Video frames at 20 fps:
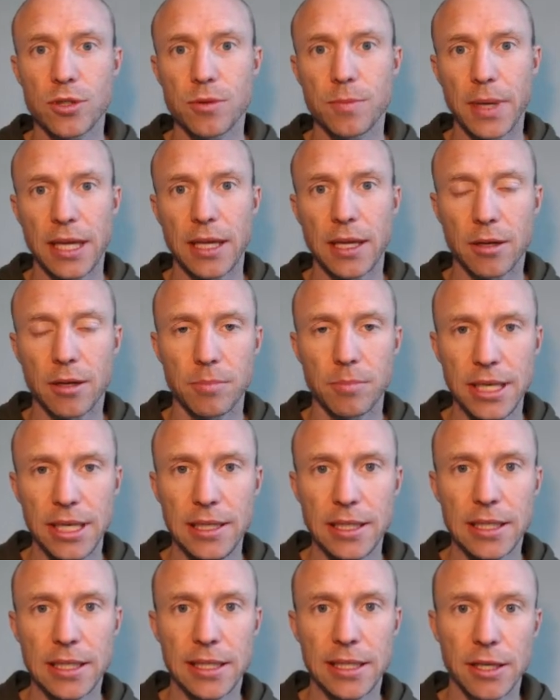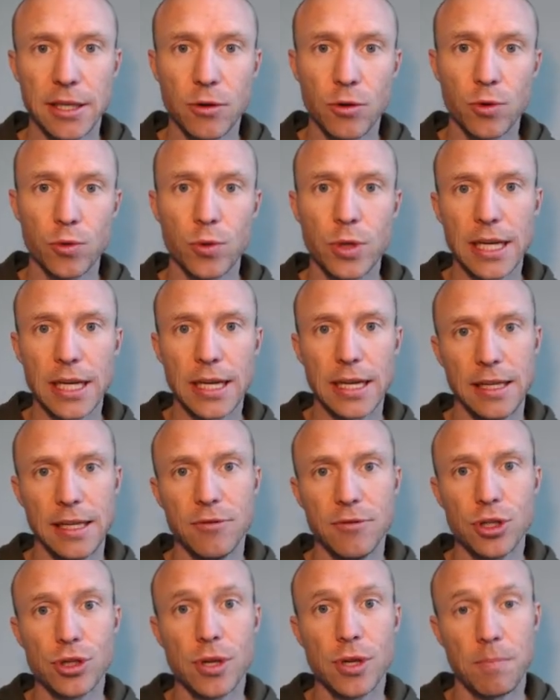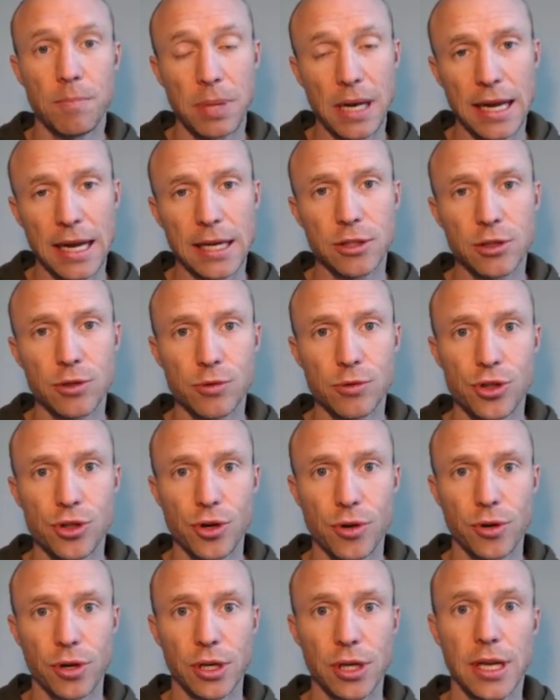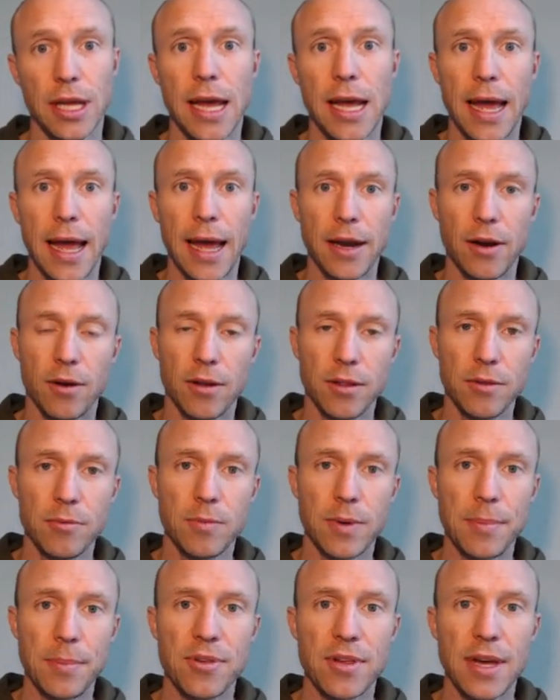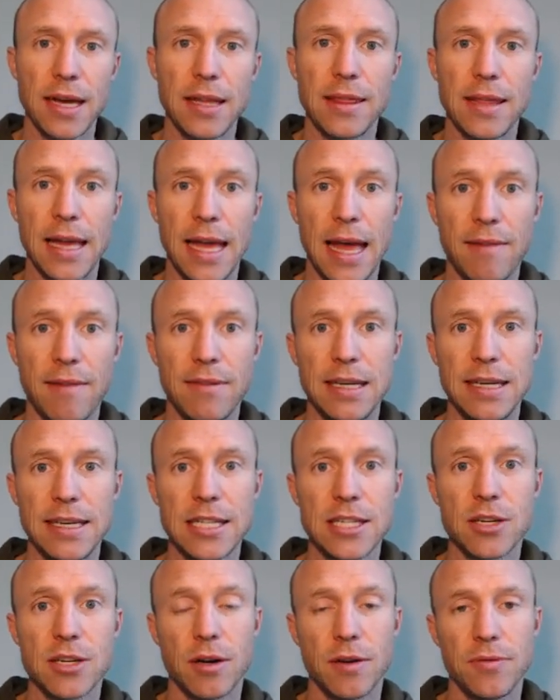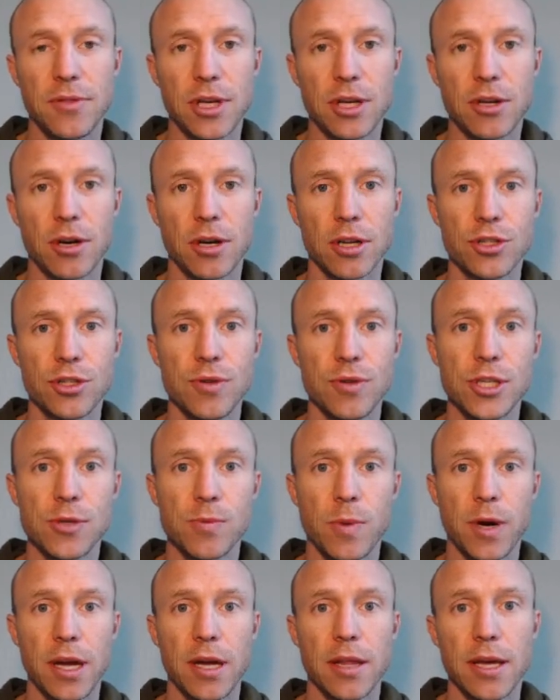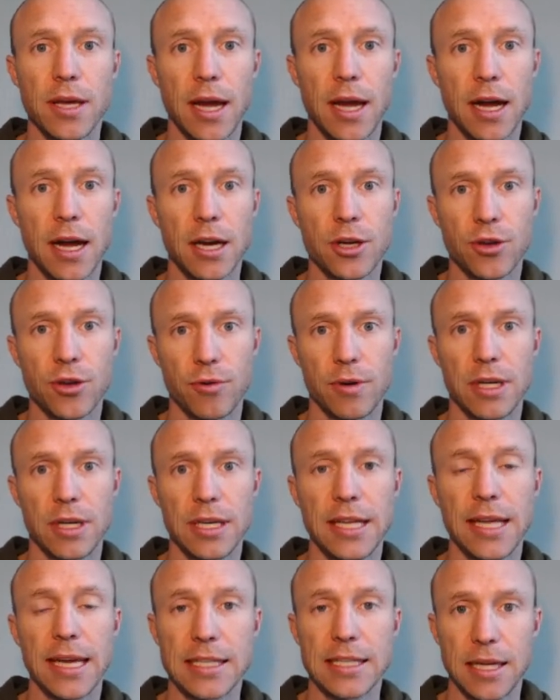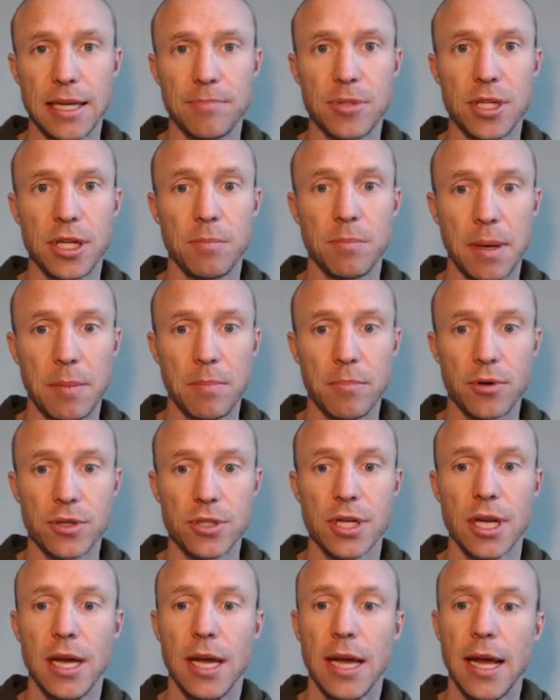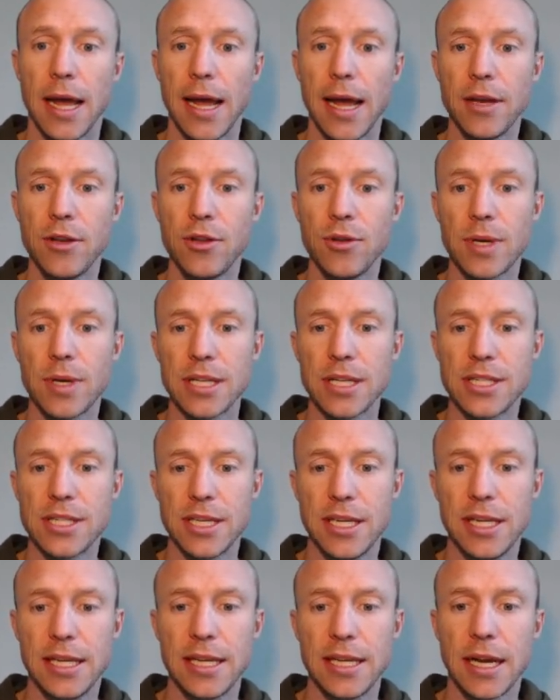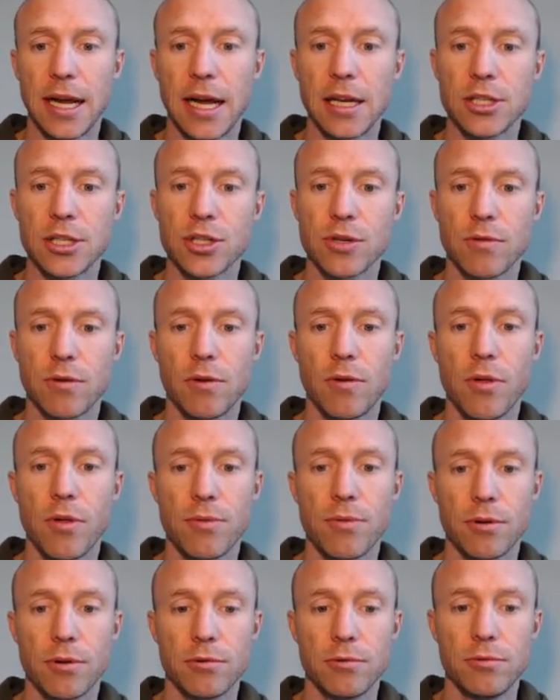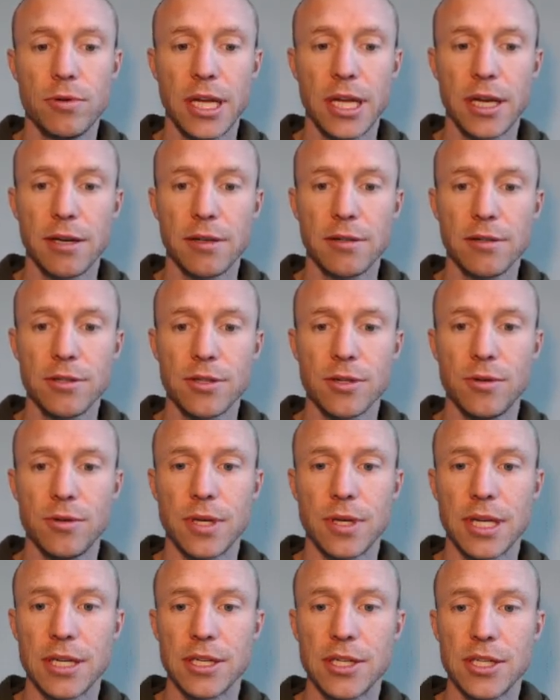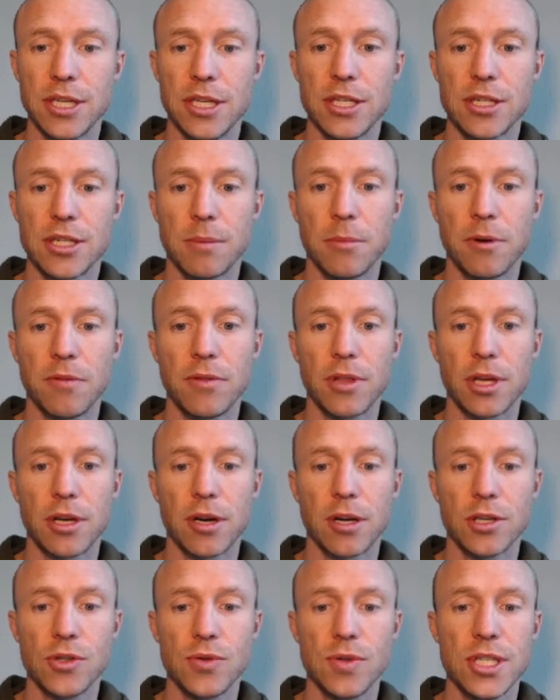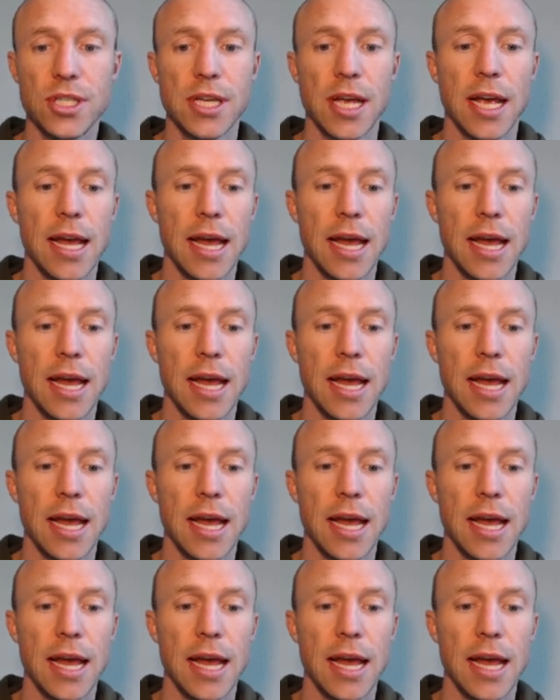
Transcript: make it completely clear who can even apply to join. And on the website they have a list of the countries where they are currently accepting members. And you can see it here. I'll scroll through here so you can see some of the countries.